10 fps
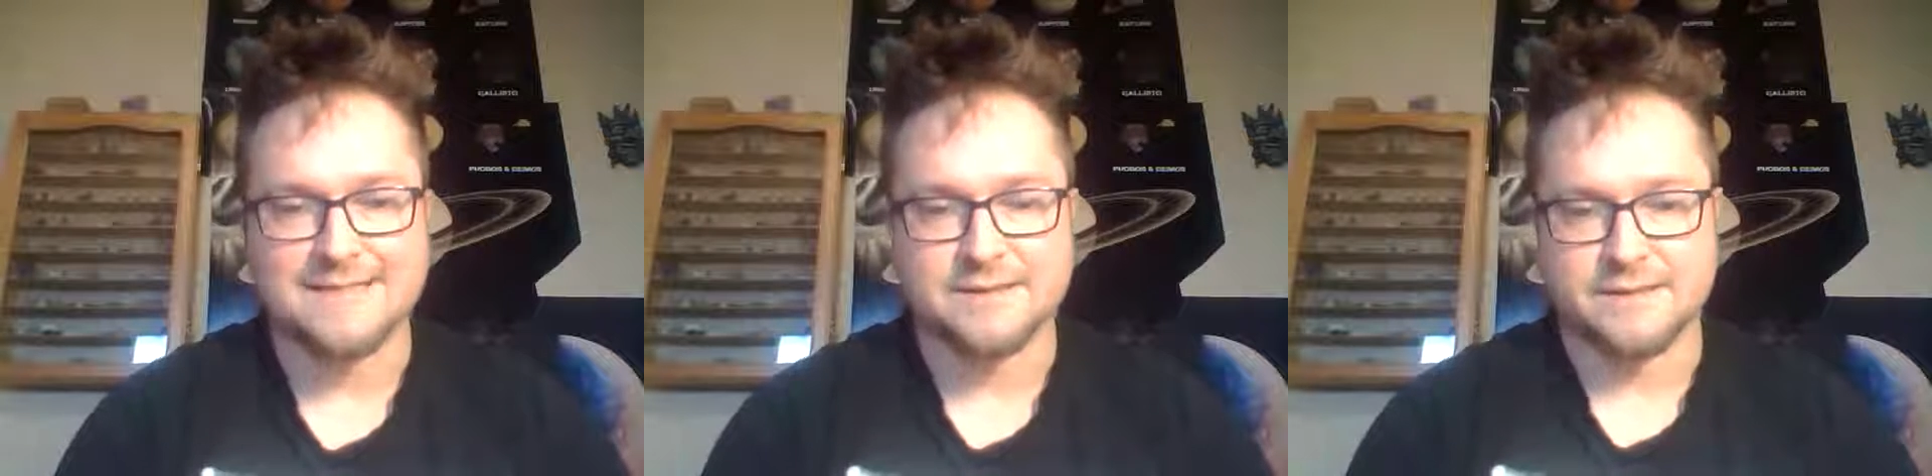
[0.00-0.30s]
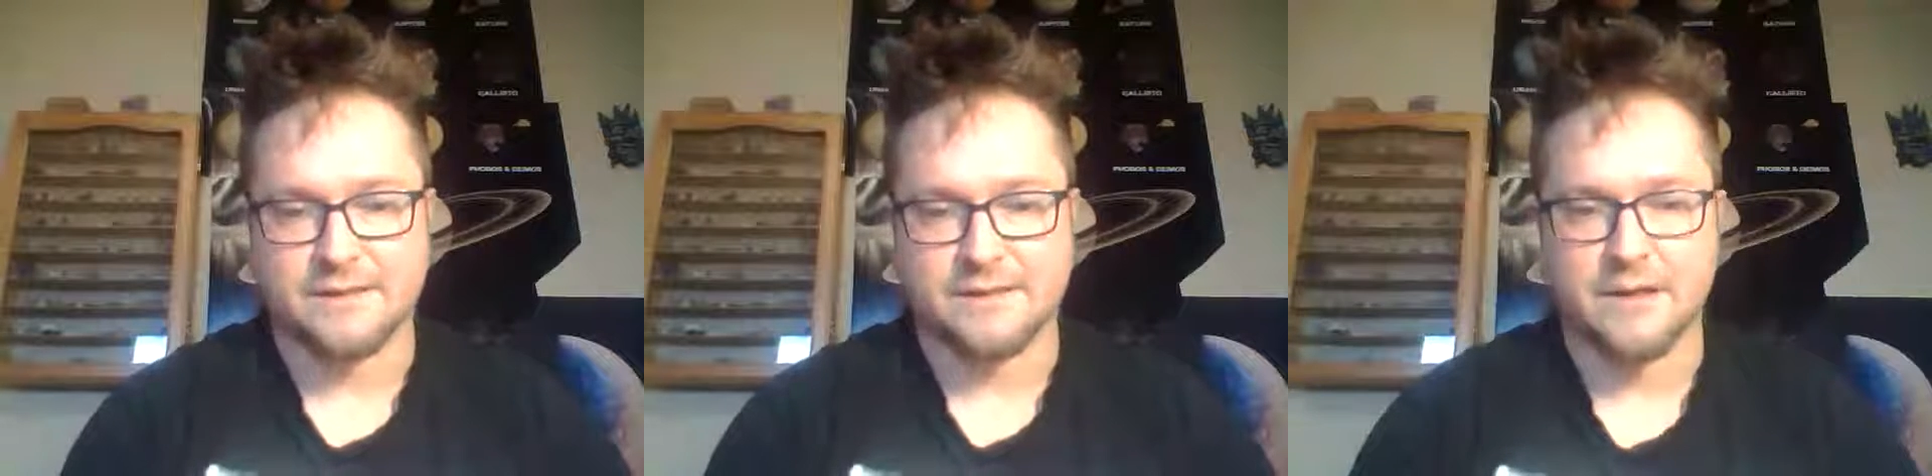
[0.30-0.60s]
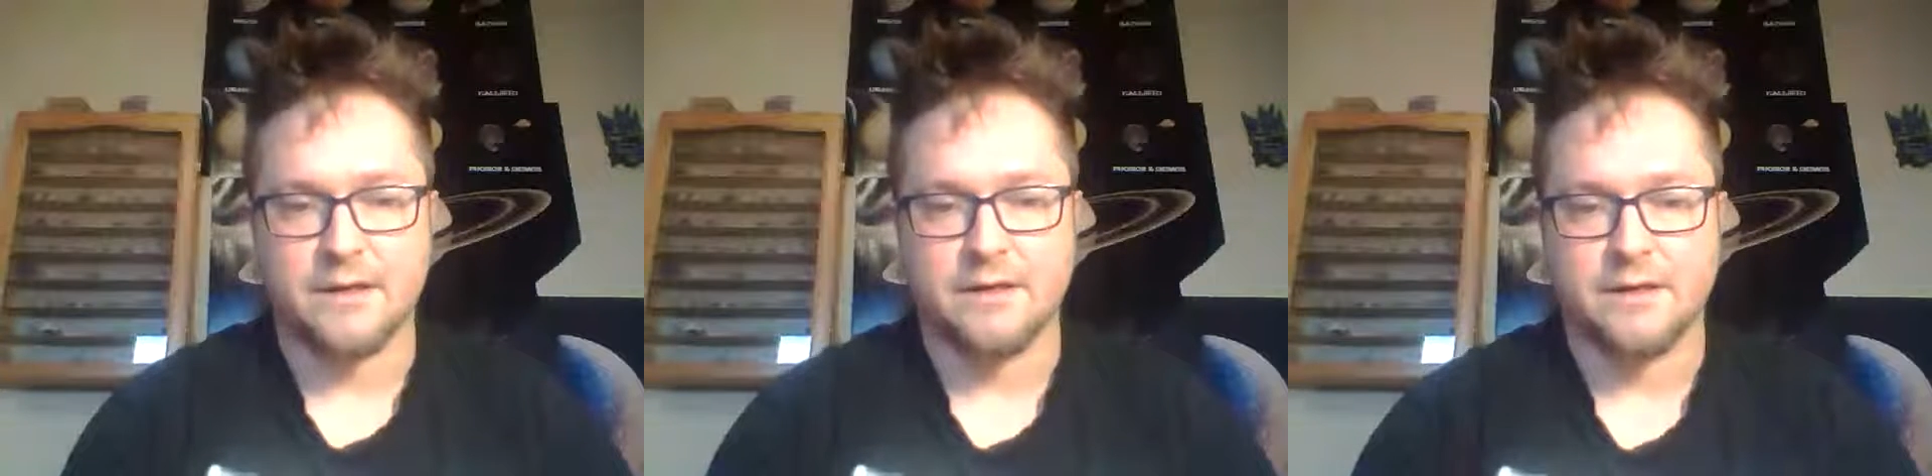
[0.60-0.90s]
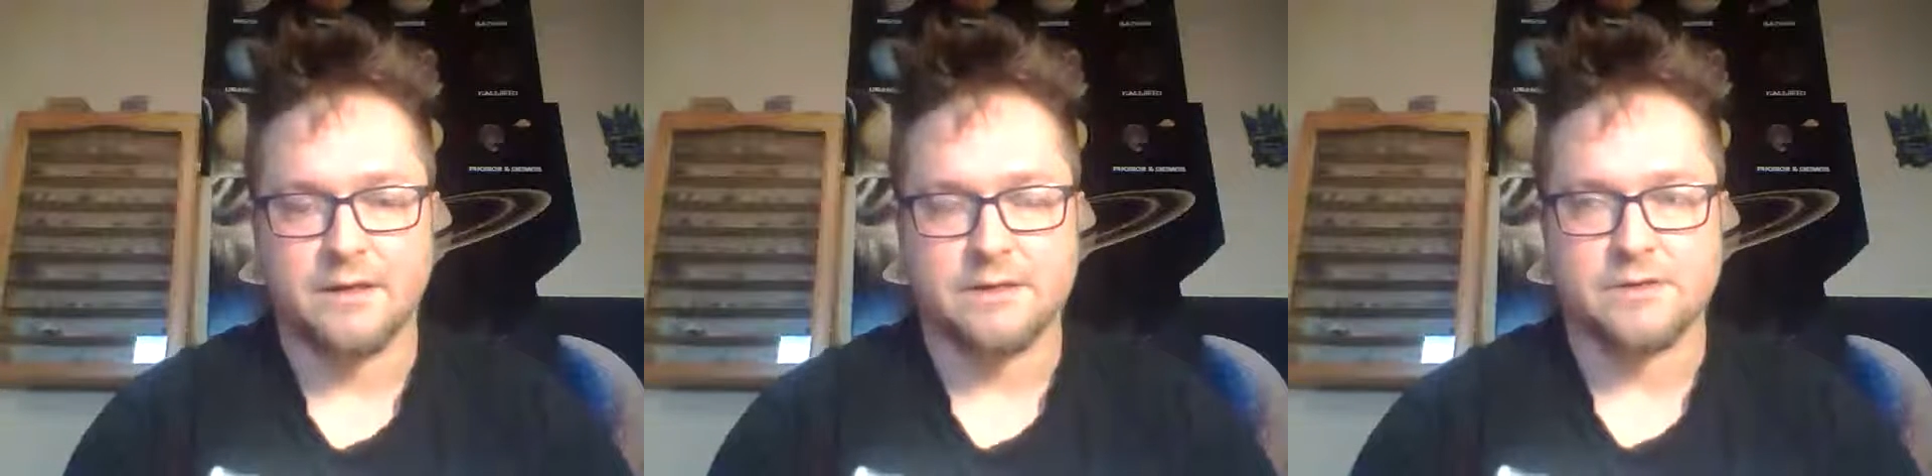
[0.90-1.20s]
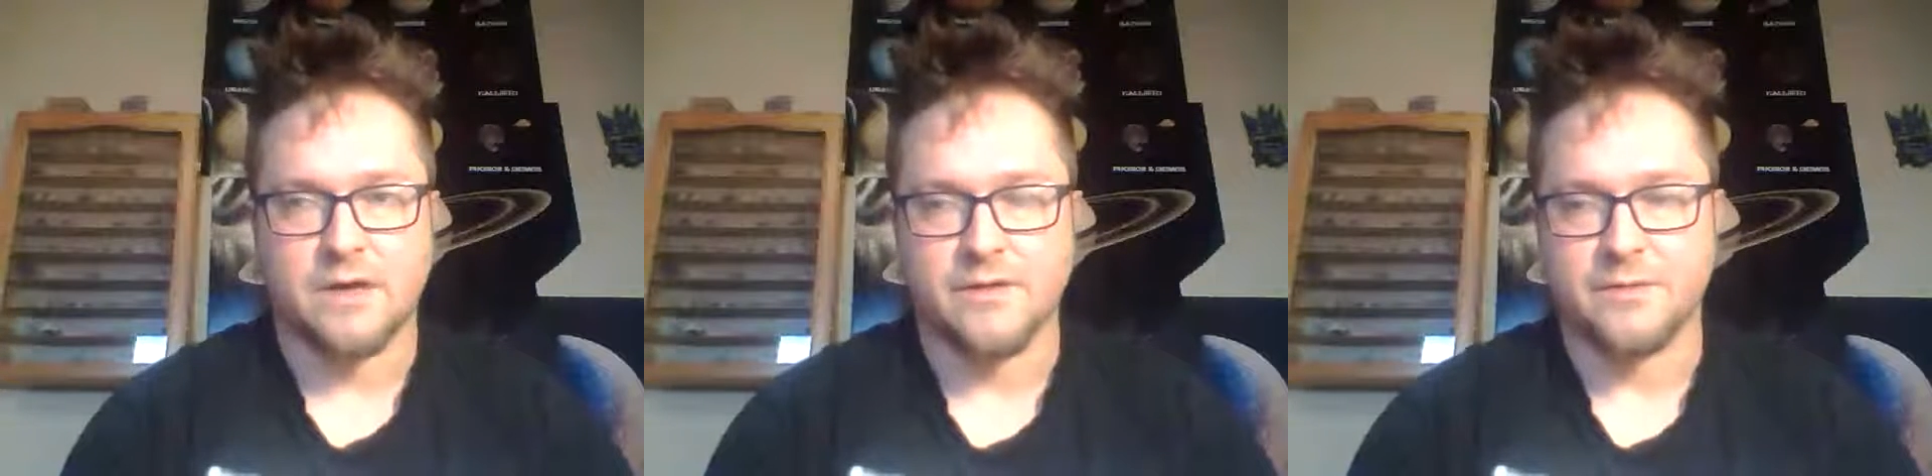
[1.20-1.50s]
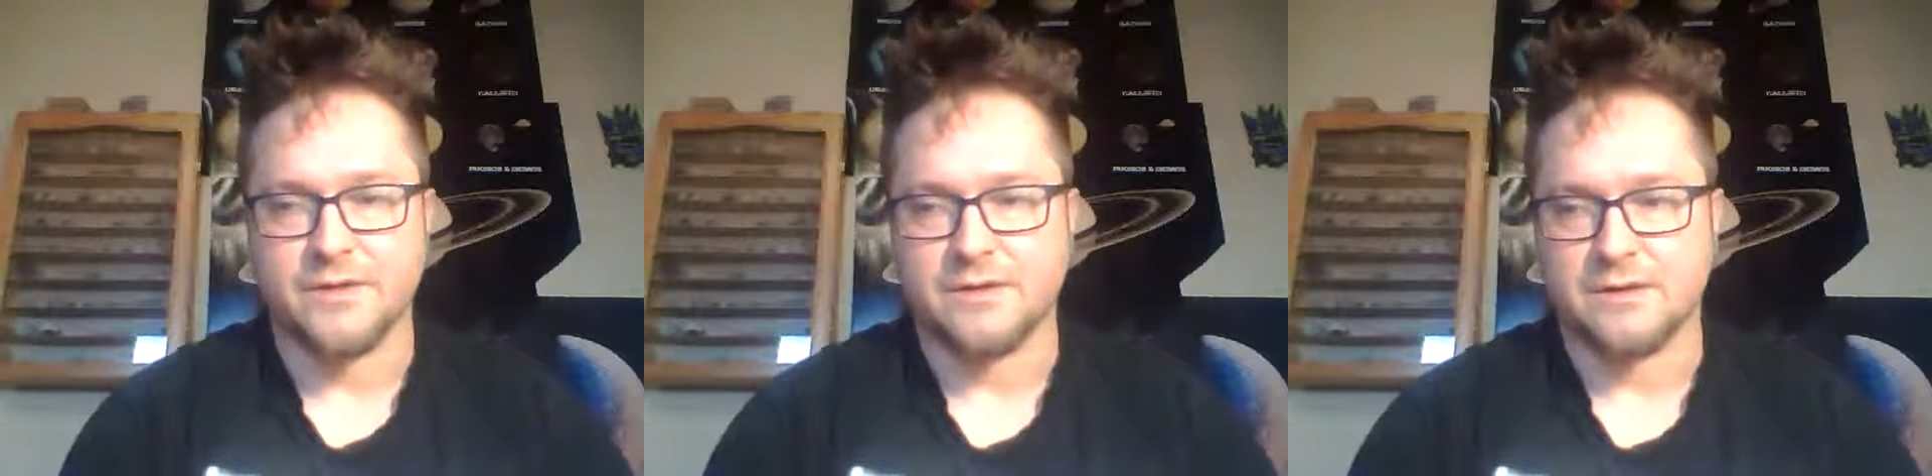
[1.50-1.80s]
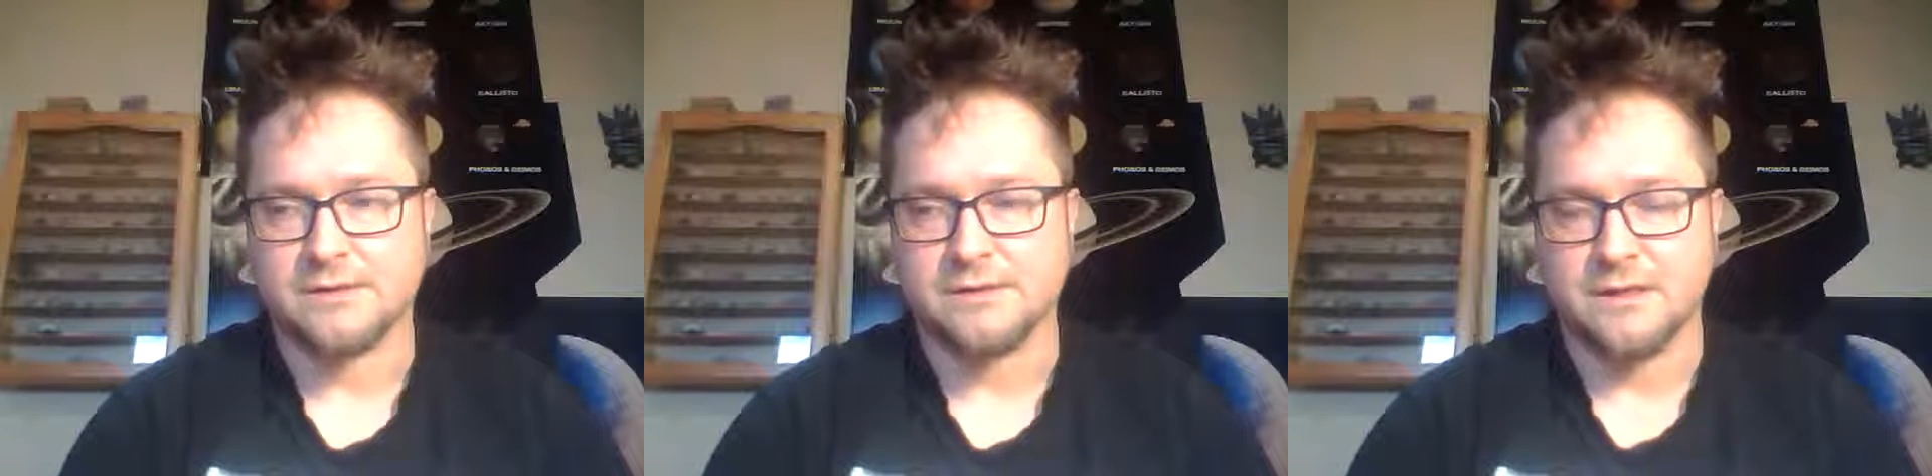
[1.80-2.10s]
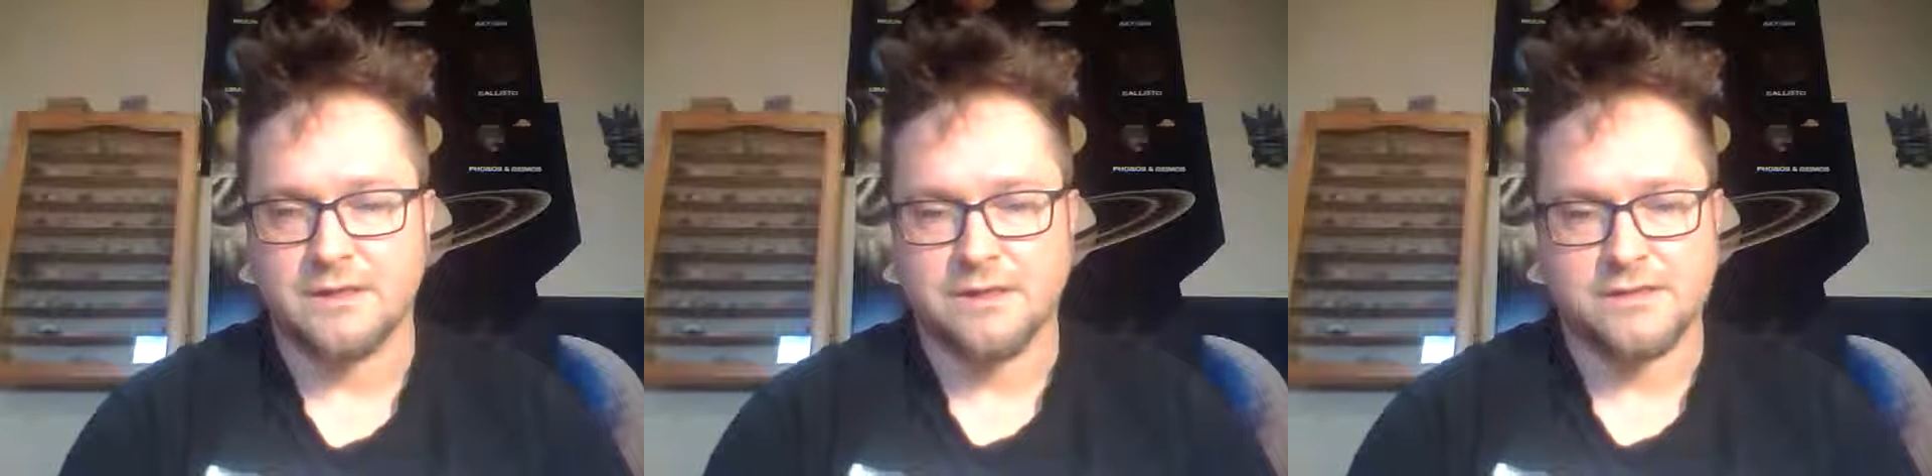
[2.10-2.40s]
identically to other minerals.